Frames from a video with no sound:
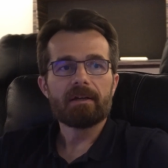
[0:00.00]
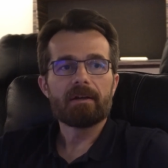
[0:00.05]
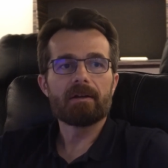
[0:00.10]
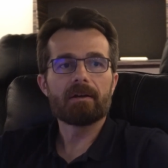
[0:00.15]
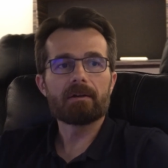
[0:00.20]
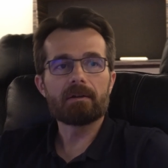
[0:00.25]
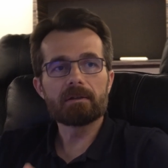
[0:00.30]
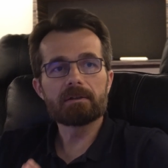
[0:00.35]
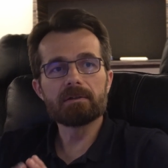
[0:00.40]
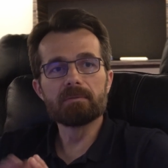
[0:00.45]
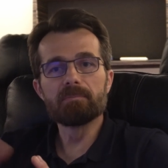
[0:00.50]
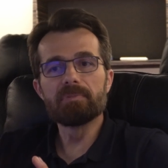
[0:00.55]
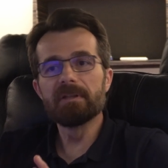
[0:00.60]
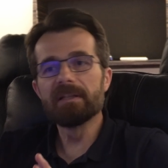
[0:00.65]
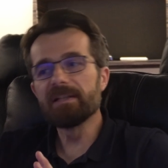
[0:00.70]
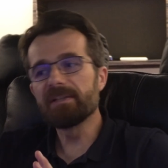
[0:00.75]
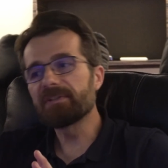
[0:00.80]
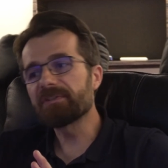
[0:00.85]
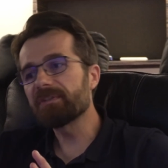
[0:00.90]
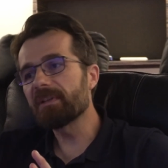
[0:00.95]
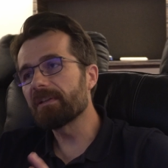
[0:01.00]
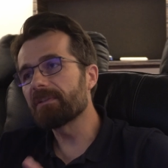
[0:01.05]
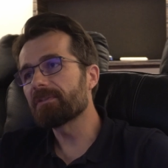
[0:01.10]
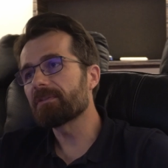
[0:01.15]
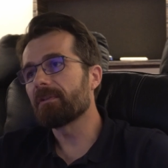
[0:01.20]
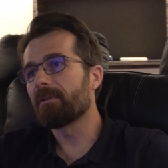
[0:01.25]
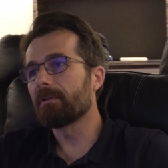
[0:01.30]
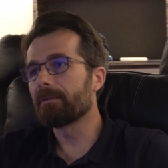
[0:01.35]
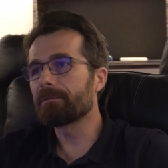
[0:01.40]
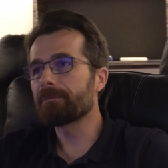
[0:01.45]
a, a complete
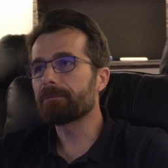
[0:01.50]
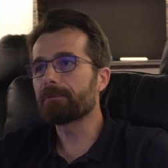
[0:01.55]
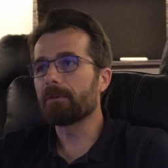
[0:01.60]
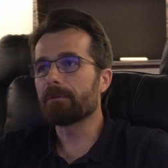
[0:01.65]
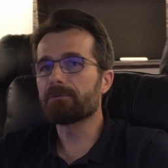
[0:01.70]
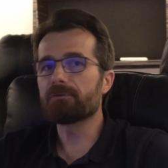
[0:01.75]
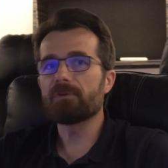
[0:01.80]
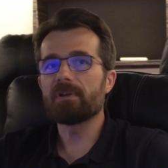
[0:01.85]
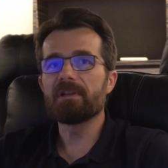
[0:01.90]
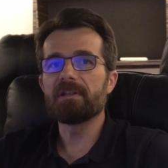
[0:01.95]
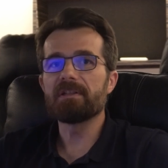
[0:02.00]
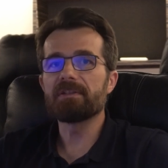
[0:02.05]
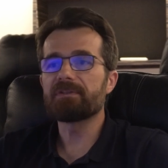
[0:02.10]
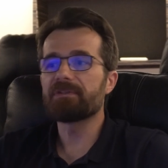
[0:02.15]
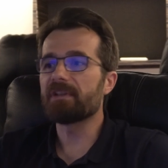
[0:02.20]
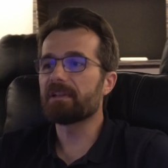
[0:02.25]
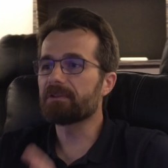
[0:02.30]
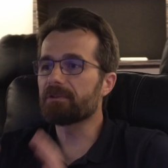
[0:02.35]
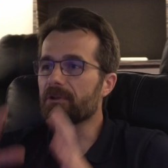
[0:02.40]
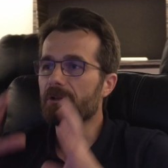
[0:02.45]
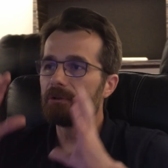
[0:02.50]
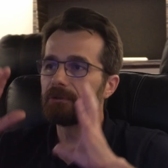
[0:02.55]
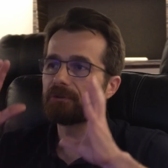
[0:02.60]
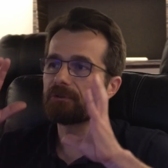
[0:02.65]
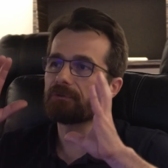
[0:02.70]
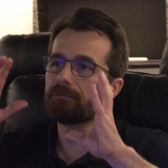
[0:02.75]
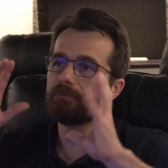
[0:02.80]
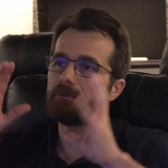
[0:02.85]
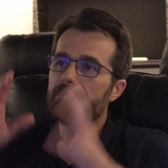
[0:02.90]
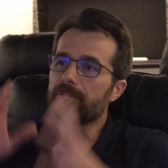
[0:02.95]
set of of trainings that
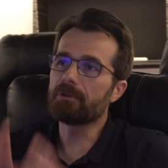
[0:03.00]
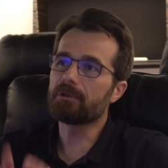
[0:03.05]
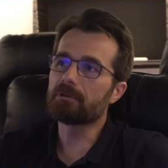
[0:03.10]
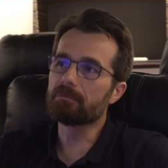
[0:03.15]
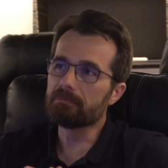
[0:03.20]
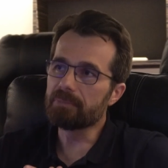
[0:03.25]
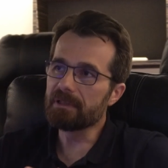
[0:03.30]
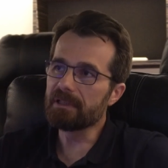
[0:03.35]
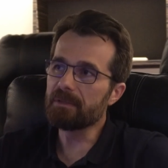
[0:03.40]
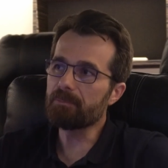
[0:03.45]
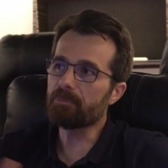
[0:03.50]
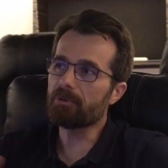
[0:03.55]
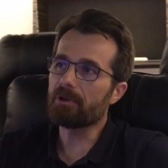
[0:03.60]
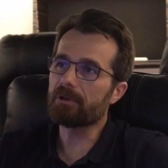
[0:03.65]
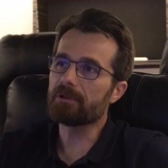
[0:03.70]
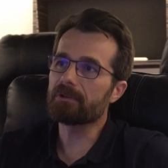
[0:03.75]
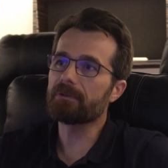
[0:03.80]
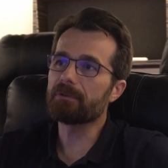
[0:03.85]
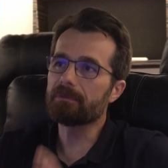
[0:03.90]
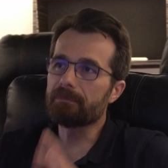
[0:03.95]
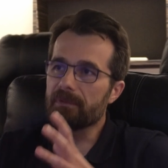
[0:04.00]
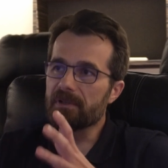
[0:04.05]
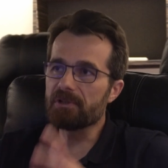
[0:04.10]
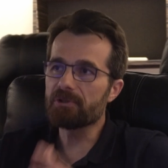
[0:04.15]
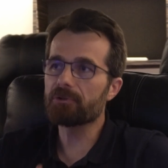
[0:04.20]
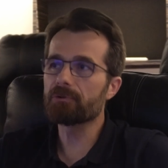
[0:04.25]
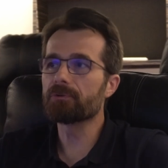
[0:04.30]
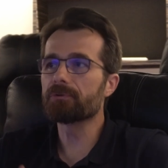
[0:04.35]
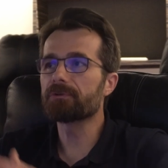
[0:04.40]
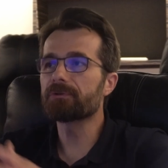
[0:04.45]
goes through the complete products,
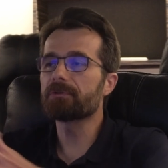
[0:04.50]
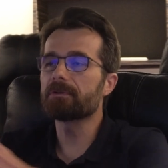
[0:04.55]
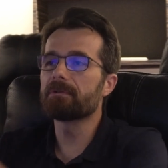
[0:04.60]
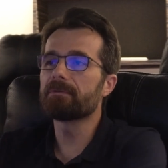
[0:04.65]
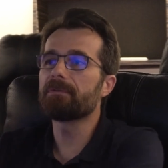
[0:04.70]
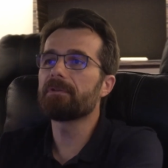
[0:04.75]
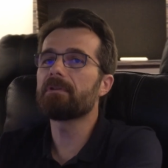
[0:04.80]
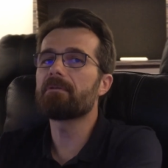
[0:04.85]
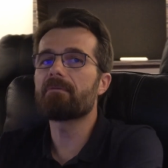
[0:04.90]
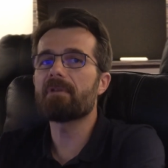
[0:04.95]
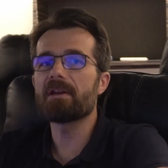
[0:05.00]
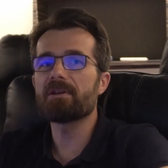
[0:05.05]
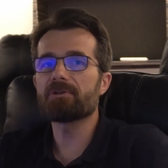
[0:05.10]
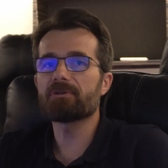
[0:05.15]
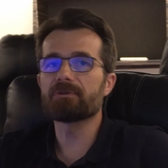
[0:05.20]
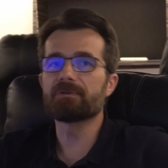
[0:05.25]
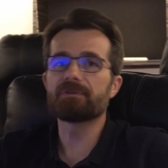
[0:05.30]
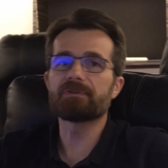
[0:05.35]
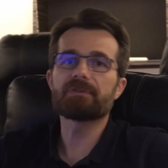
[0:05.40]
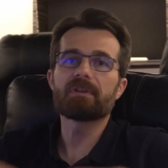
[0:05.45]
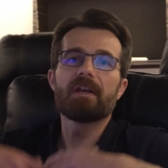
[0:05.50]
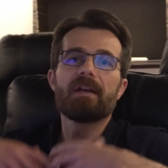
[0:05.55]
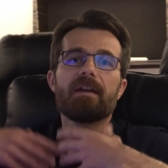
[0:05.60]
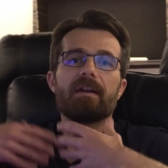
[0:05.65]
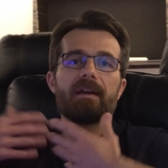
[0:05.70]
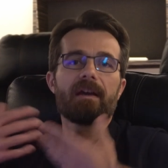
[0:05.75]
features, configurations,